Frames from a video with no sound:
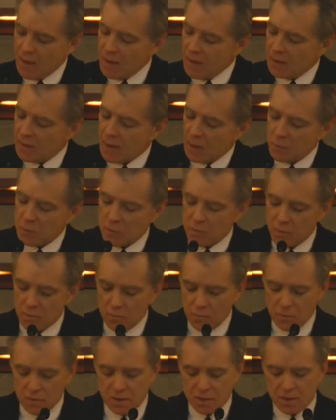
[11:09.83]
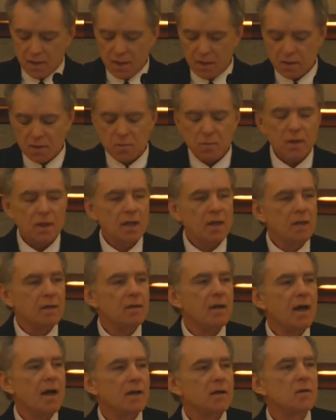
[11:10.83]
and that was before science began
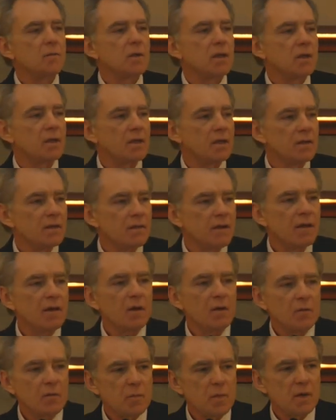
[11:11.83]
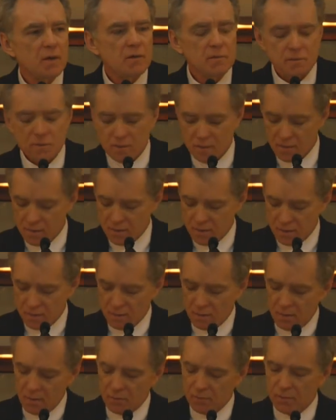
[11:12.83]
documenting the health benefits
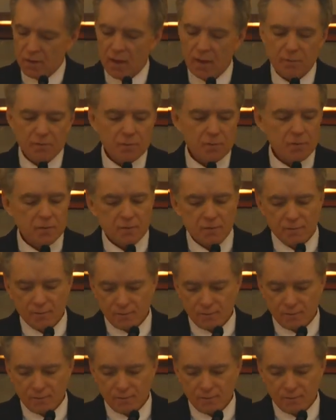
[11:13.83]
of laughter.